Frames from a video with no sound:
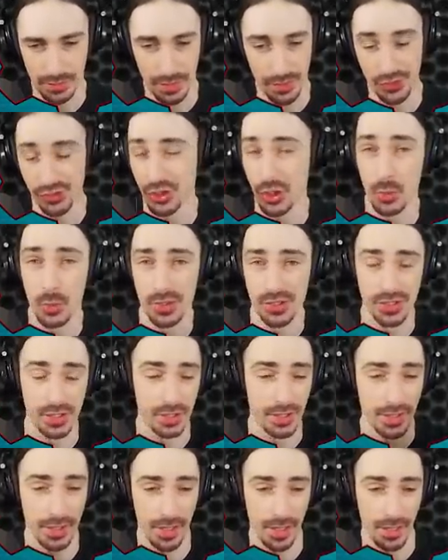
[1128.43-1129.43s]
and so was
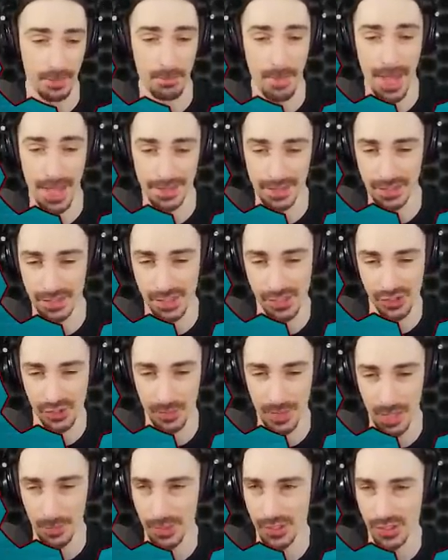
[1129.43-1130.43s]
the magnet
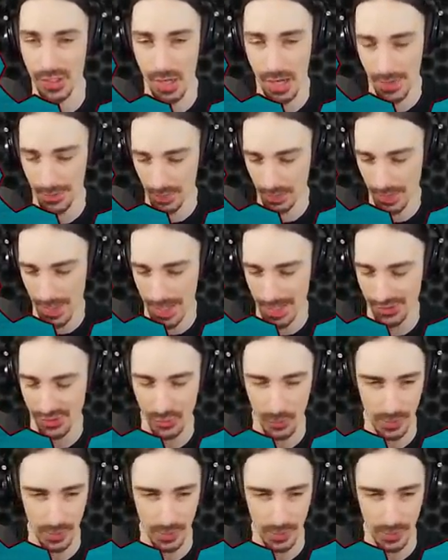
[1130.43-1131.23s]
system that we saw in the last